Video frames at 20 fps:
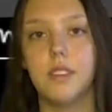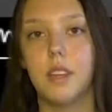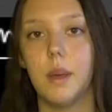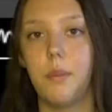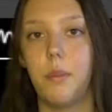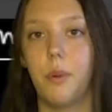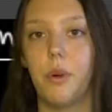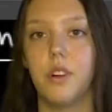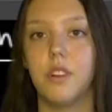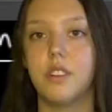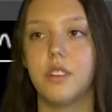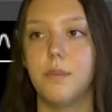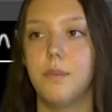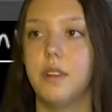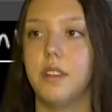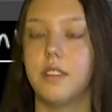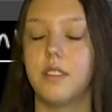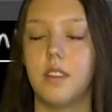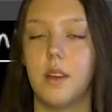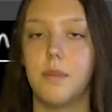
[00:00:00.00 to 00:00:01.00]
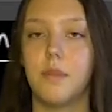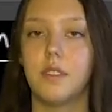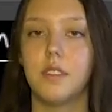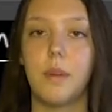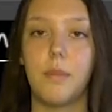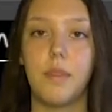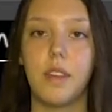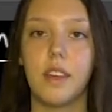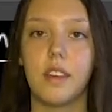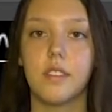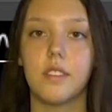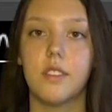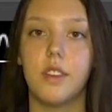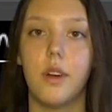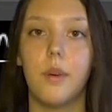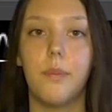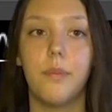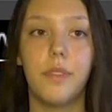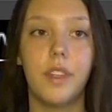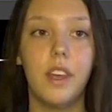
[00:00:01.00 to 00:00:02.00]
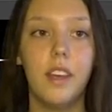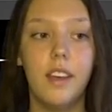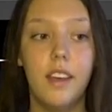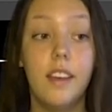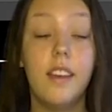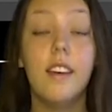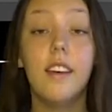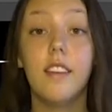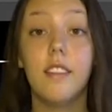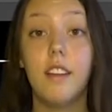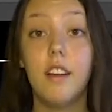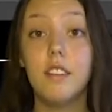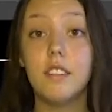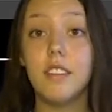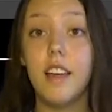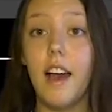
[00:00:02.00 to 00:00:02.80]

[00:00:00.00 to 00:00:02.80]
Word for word: skip words or miss some or something. So there's